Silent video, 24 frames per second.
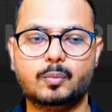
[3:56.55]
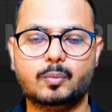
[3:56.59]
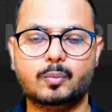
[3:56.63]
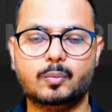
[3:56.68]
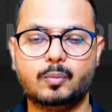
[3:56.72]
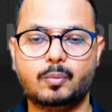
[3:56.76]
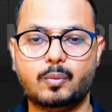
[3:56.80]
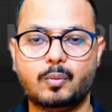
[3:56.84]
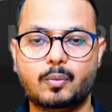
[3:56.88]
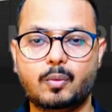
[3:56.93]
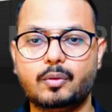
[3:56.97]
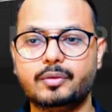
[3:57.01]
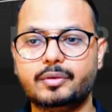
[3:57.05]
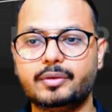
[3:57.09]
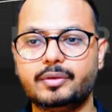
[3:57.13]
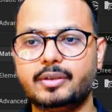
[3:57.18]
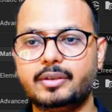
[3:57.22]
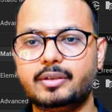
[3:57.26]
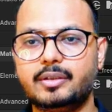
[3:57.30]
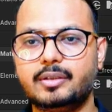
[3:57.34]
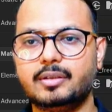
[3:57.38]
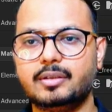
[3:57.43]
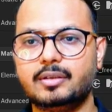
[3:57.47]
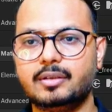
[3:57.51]
want
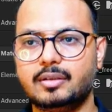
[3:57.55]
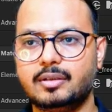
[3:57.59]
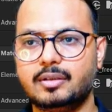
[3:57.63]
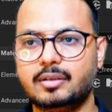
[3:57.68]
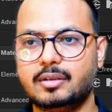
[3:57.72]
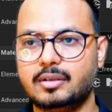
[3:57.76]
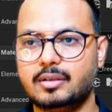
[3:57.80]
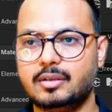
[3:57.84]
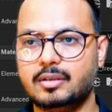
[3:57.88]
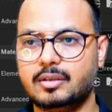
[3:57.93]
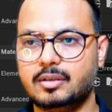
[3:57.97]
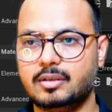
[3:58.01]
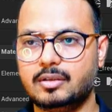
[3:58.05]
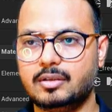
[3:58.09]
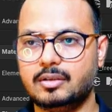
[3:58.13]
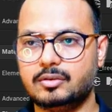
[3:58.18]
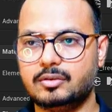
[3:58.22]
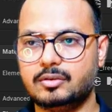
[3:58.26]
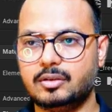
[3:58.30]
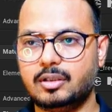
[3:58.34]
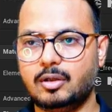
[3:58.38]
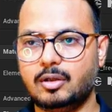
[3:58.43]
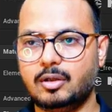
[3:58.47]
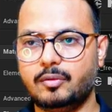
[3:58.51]
it. So
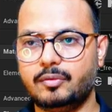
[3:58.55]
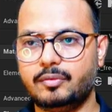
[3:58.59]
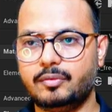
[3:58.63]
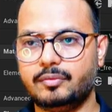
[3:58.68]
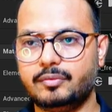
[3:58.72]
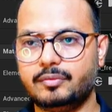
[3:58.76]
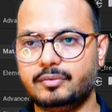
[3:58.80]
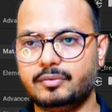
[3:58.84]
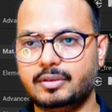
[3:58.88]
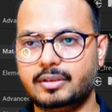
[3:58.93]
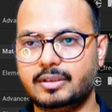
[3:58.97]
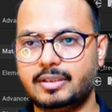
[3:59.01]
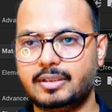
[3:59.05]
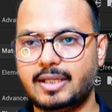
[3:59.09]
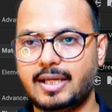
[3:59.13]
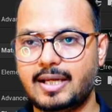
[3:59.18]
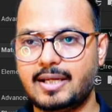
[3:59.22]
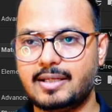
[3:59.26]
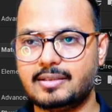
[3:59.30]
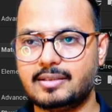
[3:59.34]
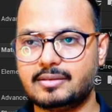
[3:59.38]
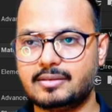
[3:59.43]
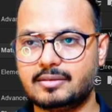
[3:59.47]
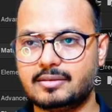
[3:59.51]
now it
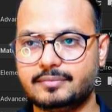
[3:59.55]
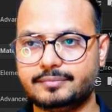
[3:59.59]
has,